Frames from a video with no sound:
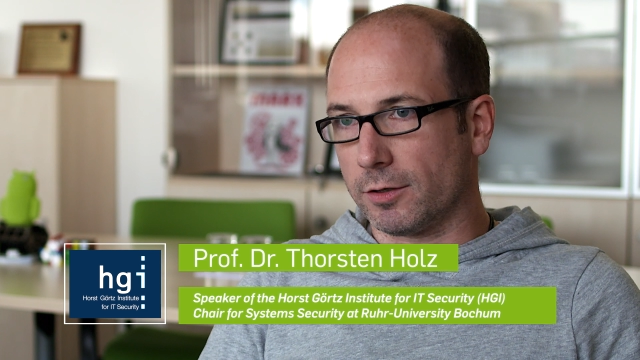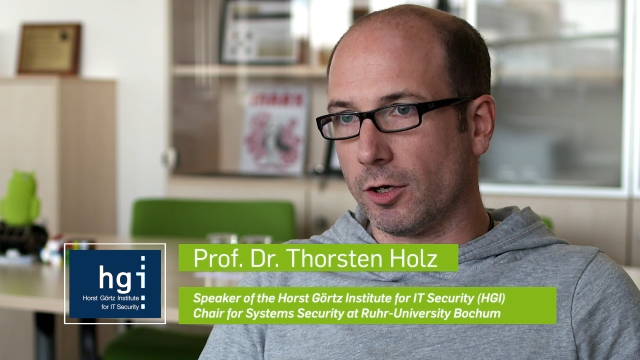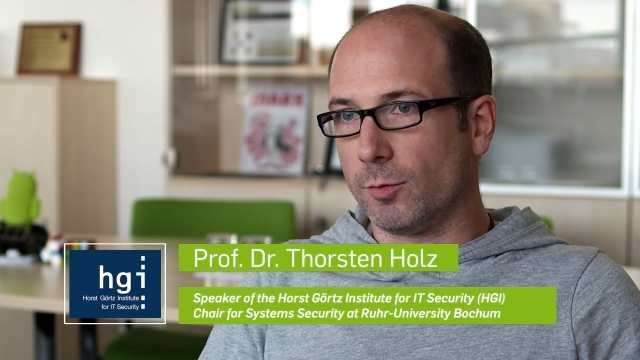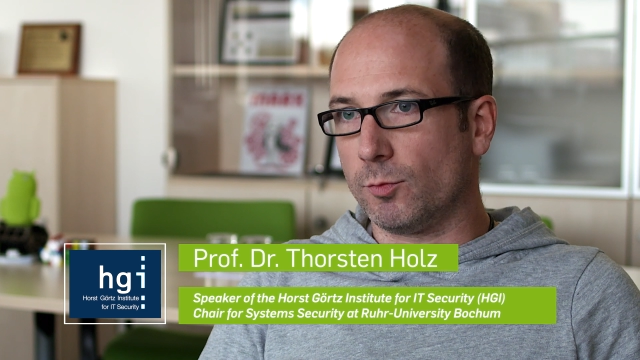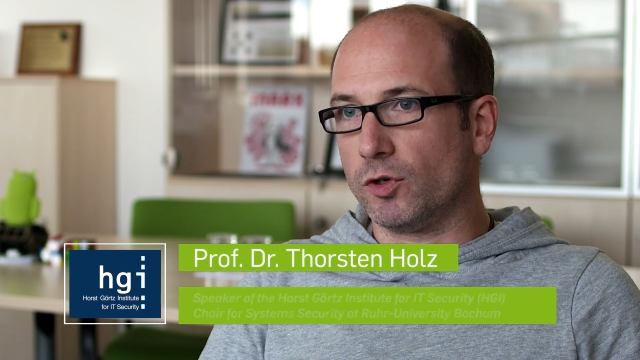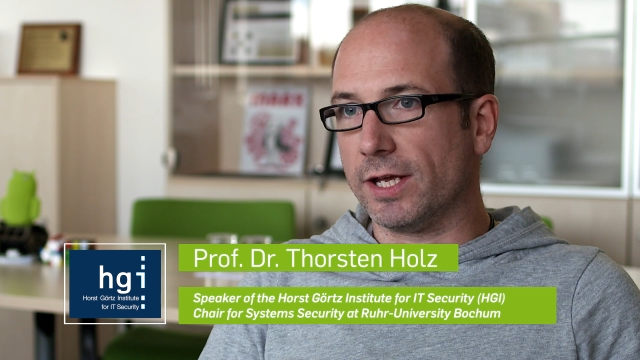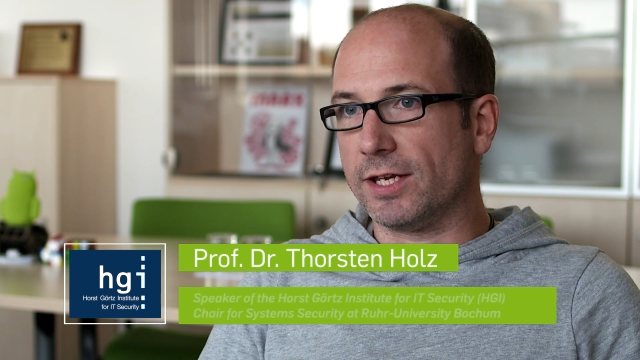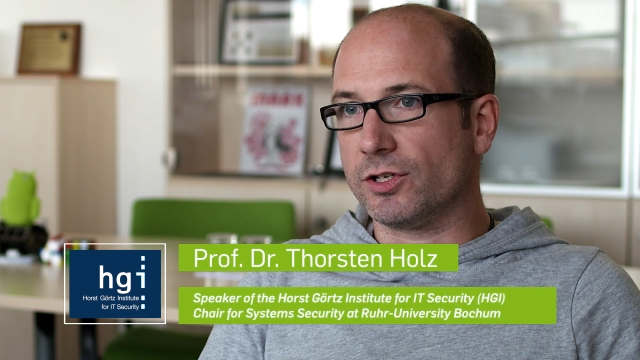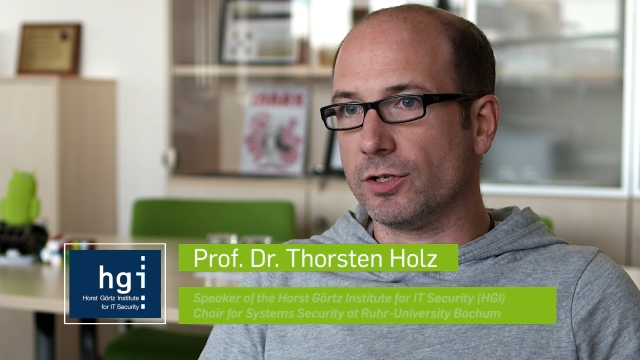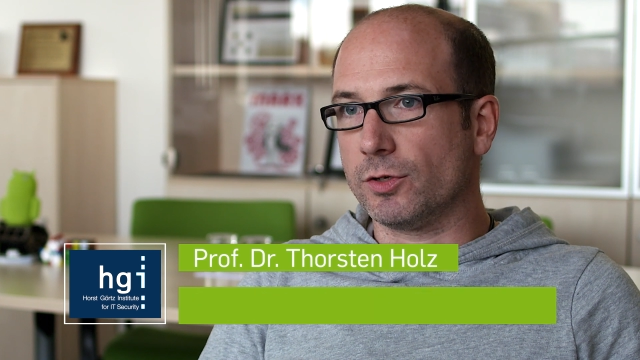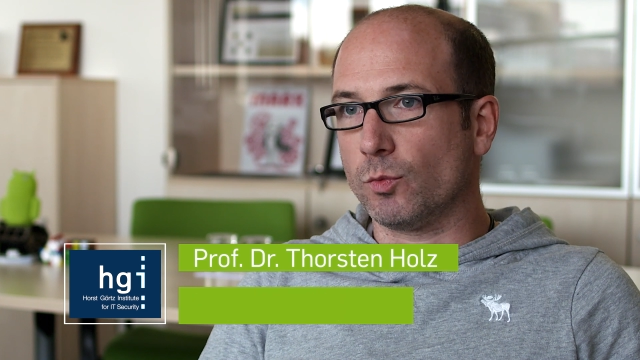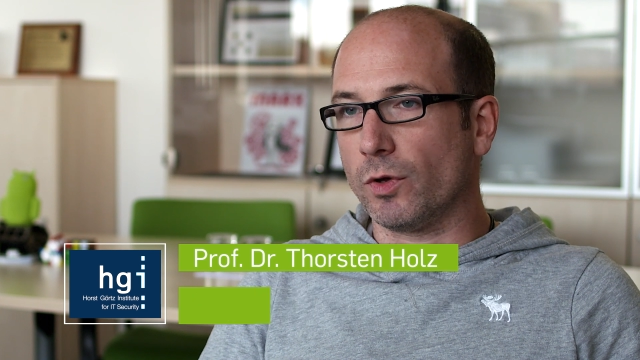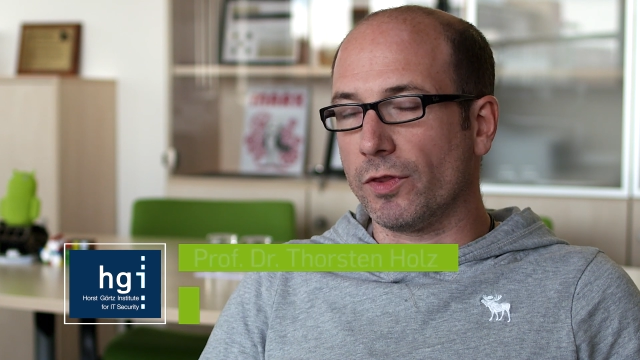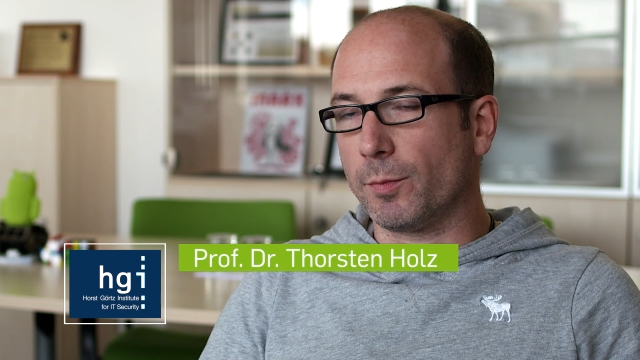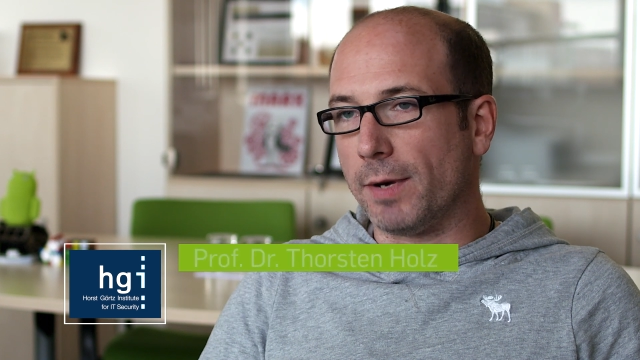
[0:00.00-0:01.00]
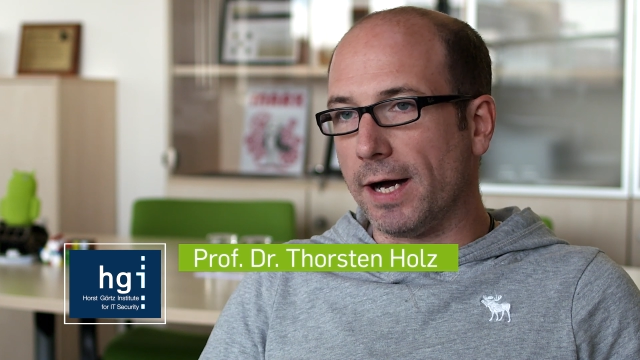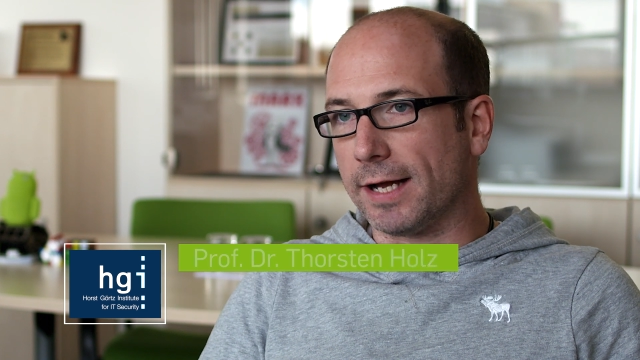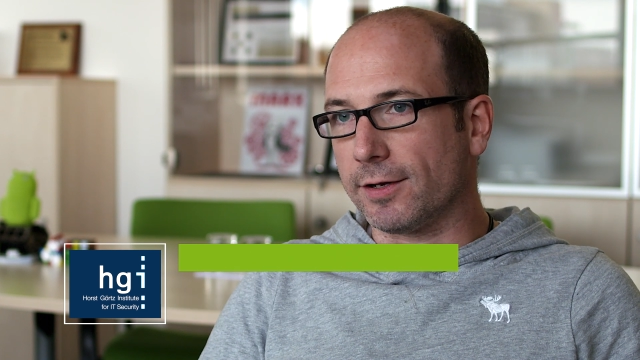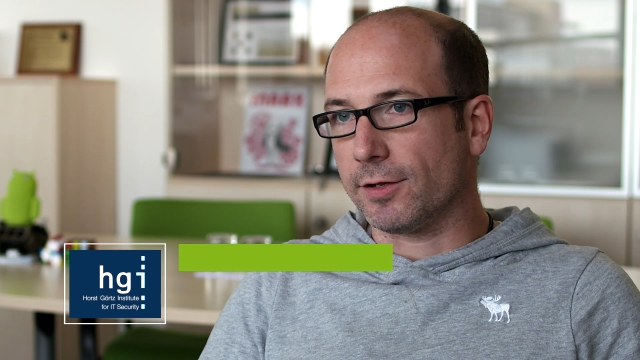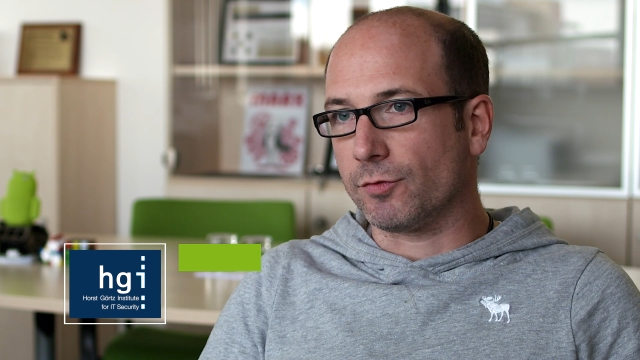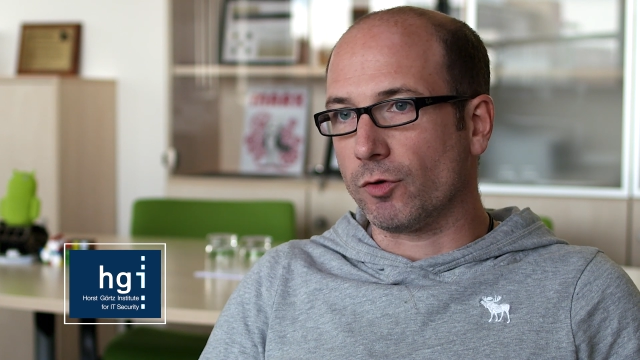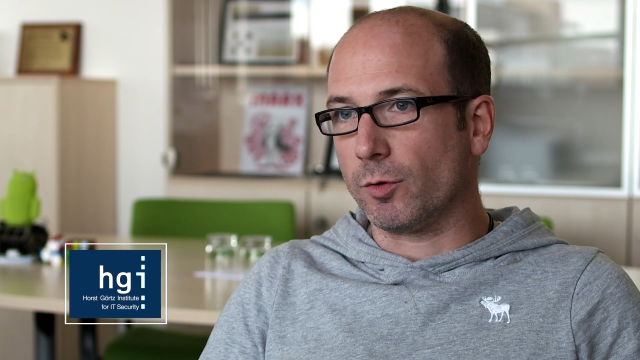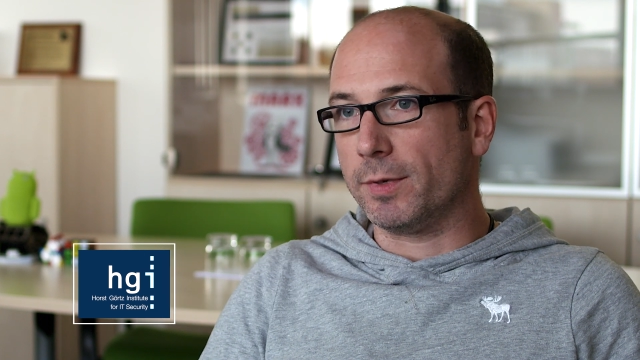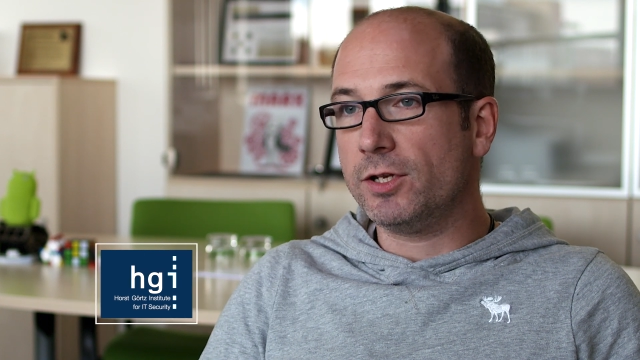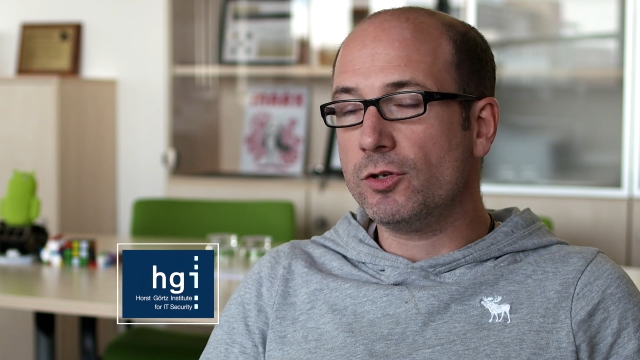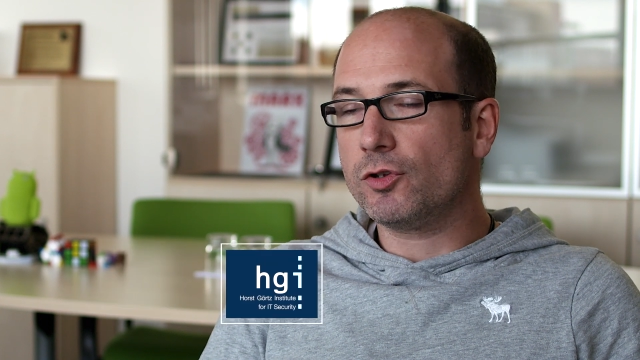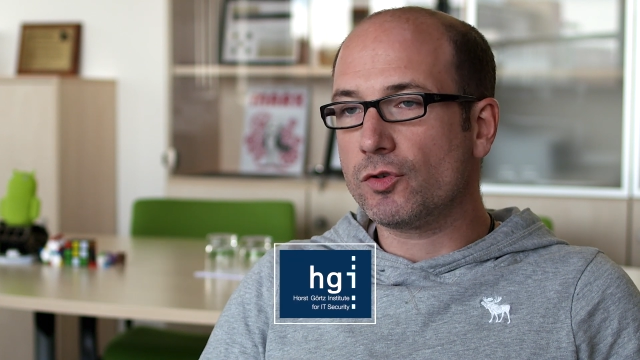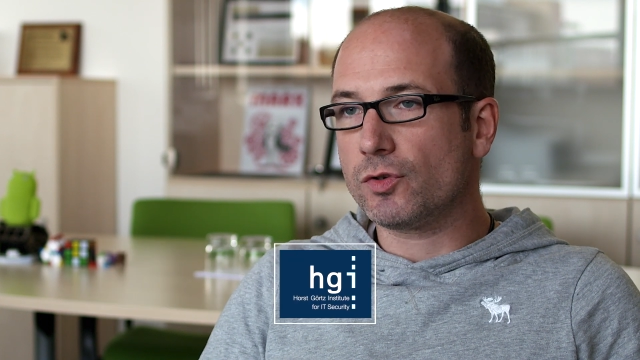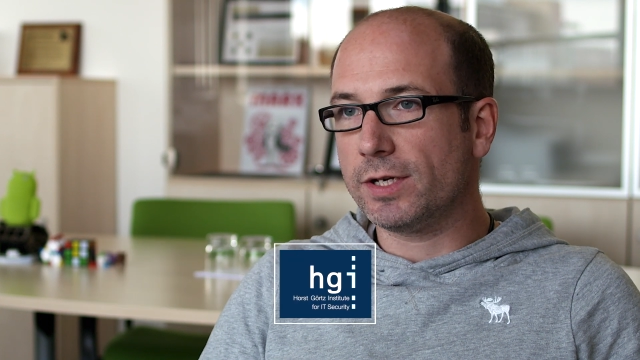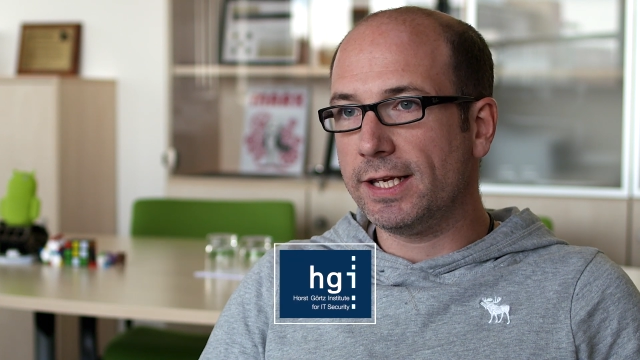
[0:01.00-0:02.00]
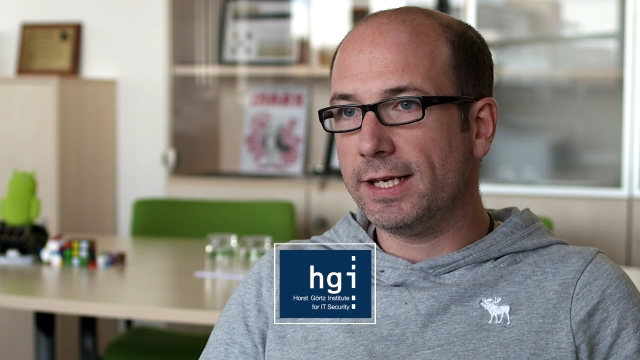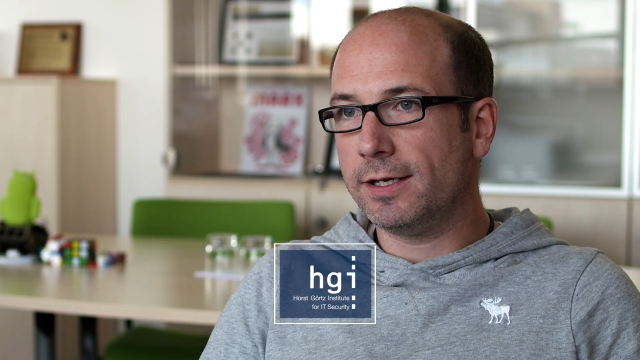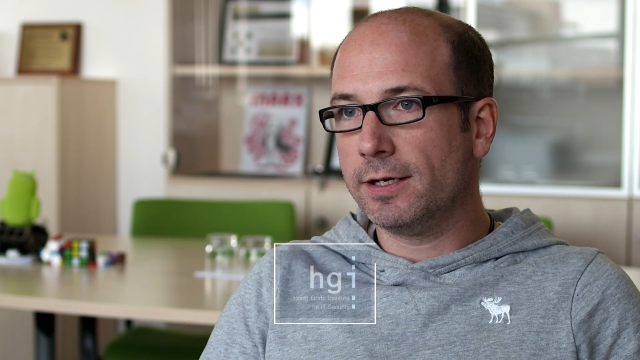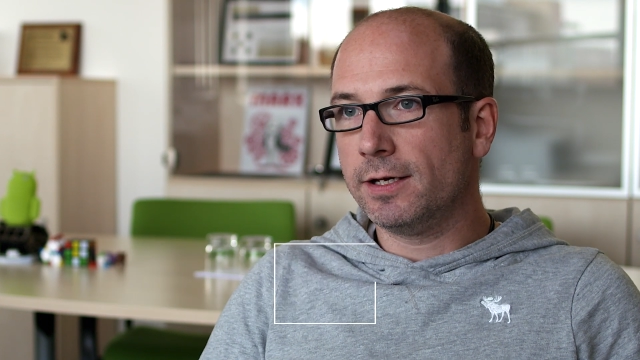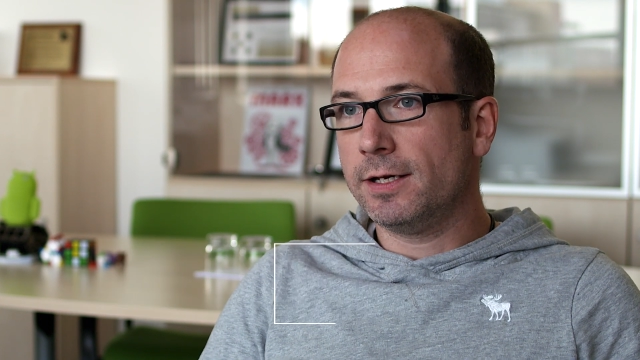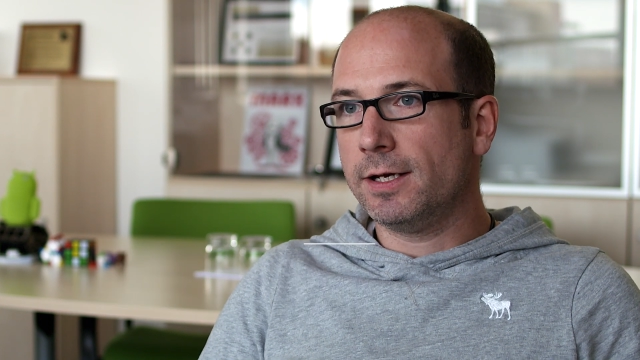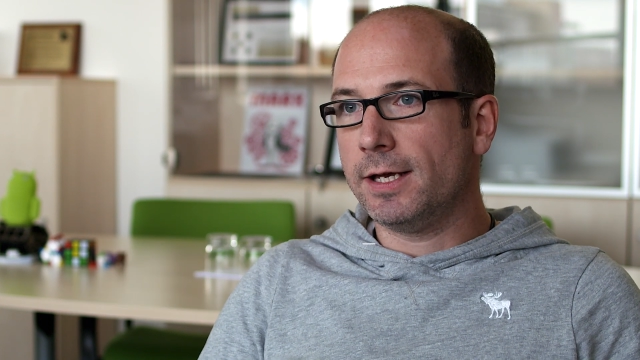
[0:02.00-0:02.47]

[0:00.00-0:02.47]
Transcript: collaboration with partners from industry,